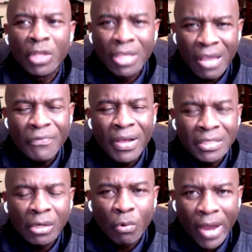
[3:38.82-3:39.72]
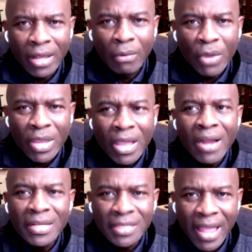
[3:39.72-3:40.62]
give us credit. We
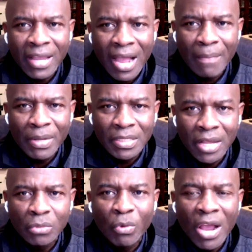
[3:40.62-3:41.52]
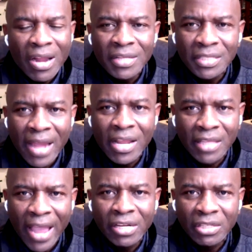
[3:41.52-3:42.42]
understand common sense. We understand the
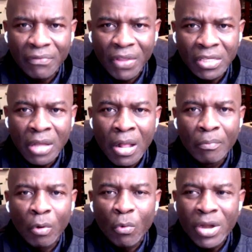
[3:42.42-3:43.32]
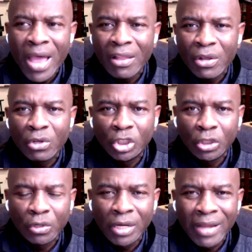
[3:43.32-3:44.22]
dangers of this, but we're not little
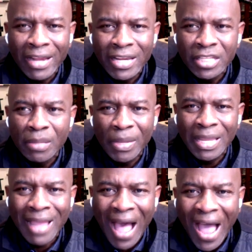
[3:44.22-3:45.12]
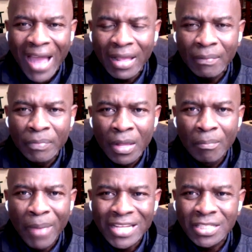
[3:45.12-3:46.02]
children that need to be guided
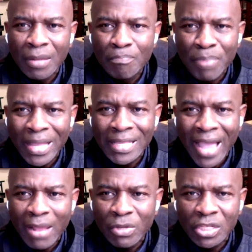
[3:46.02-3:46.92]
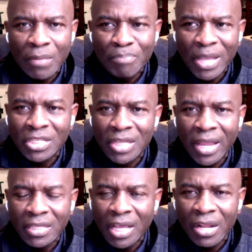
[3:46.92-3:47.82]
by some big daddy with some big
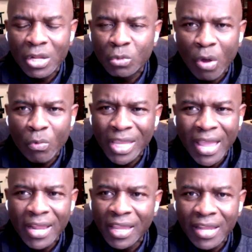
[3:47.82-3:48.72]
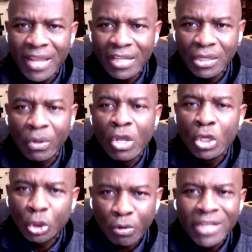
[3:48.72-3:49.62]
stick telling us what we can and cannot do.
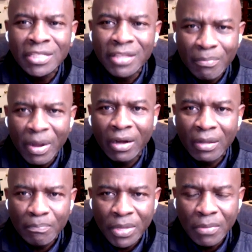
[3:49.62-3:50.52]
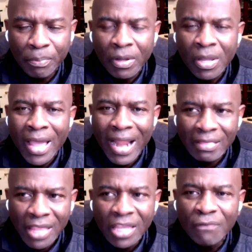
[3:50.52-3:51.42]
Trust the American people. And
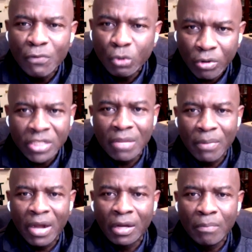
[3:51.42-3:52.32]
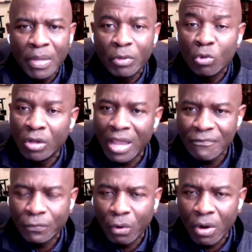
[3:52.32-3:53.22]
I think if you trust the American people, you look
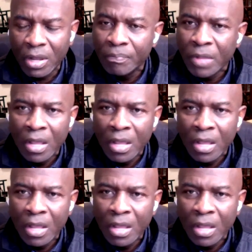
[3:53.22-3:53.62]
at Florida,